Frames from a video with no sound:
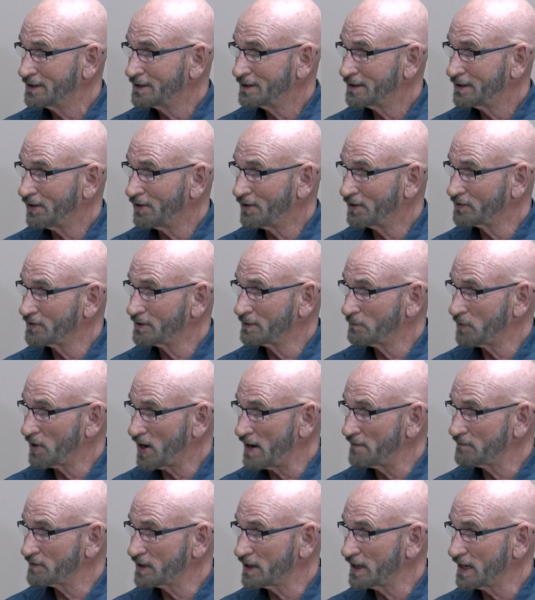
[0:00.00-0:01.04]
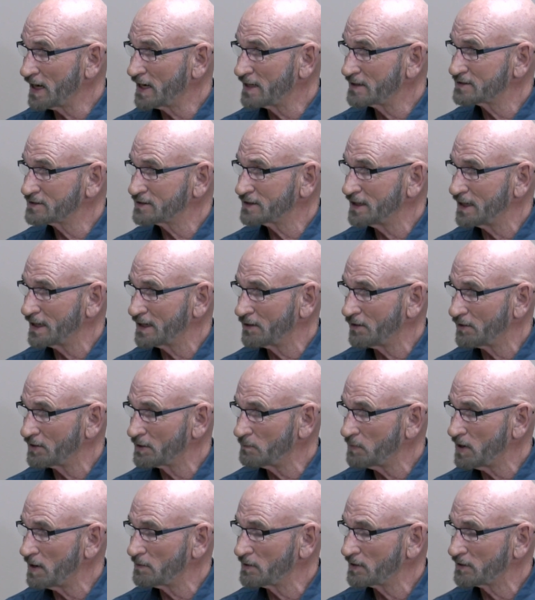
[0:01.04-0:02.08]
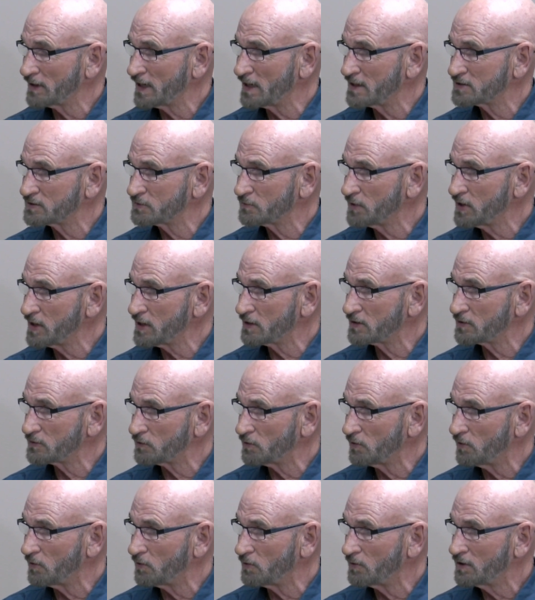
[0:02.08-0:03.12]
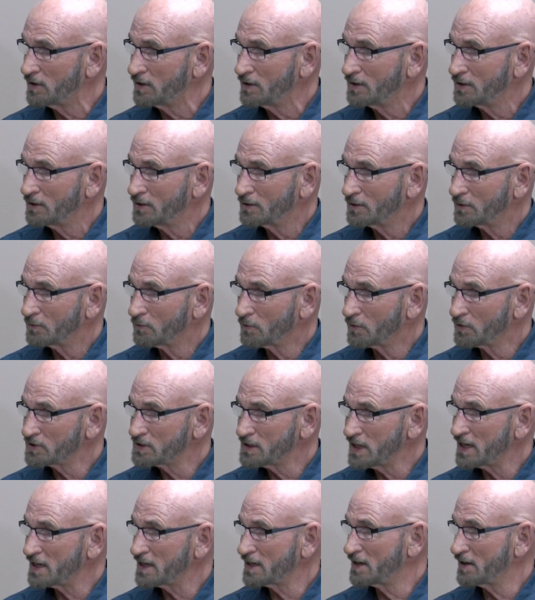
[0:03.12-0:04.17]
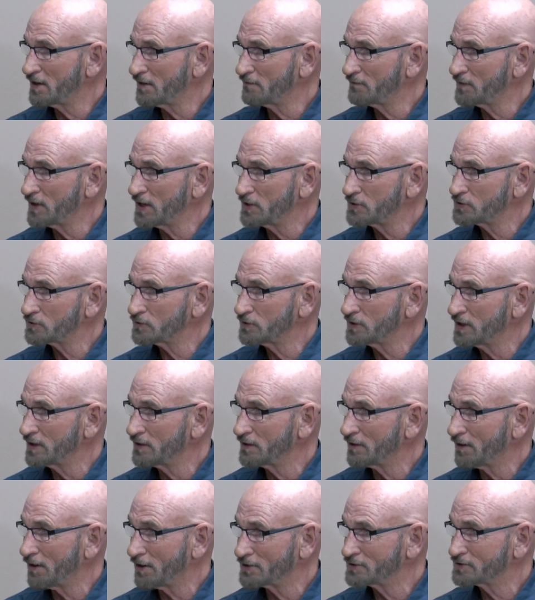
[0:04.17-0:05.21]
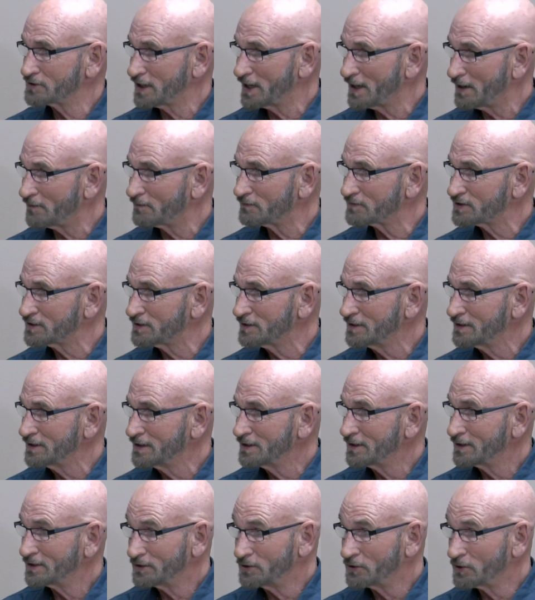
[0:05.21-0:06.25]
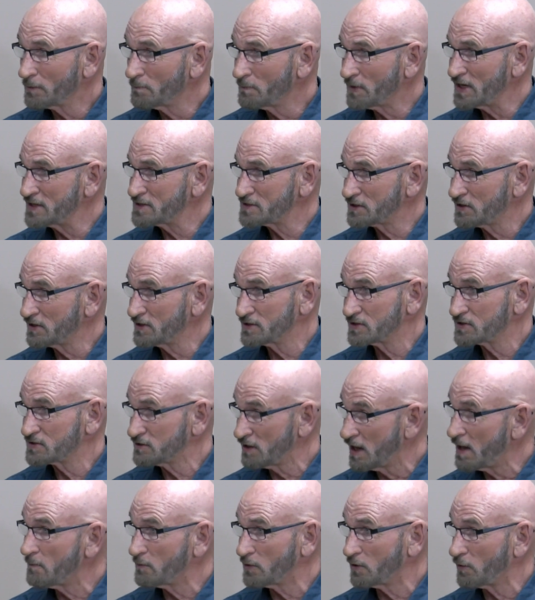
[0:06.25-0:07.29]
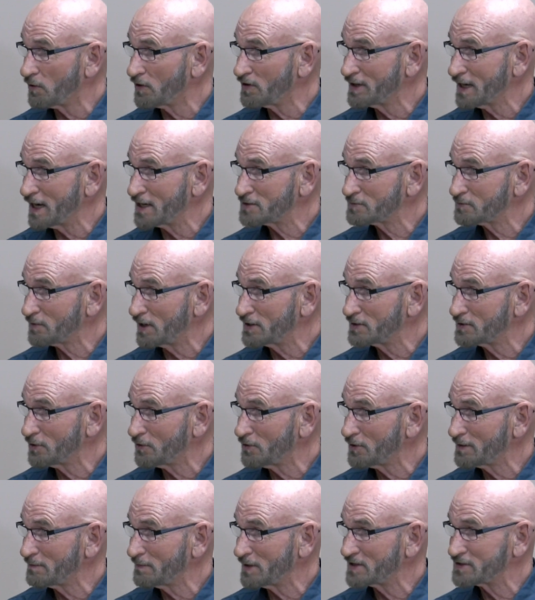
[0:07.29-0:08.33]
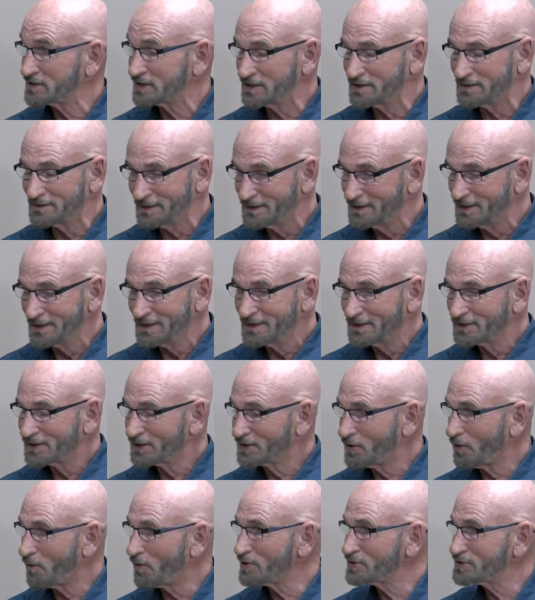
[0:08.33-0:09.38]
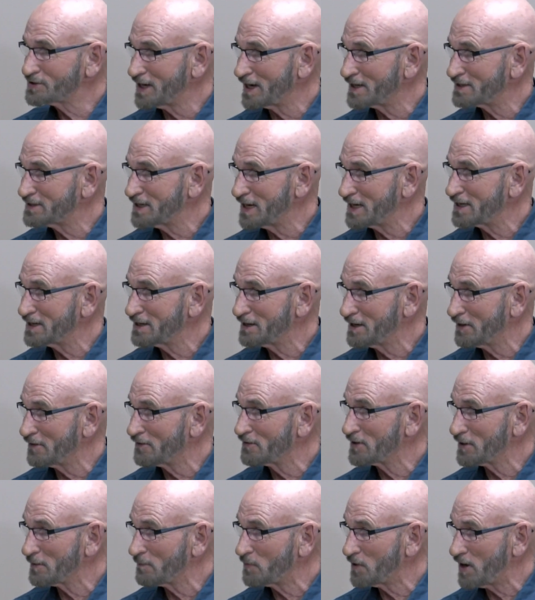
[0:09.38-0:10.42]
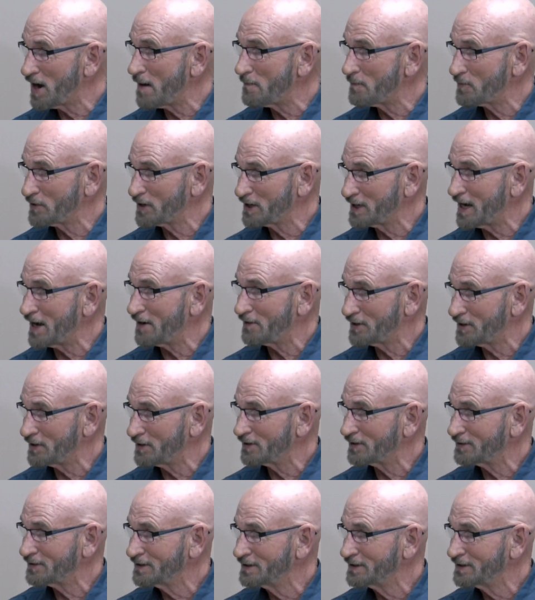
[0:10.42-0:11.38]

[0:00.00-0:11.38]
on the private lands and on the public lands that we control. We're taking care of nature here ourselves. You're basically the slumlord, and that's what I told him. I said, the Corps is not taking care of their property out here.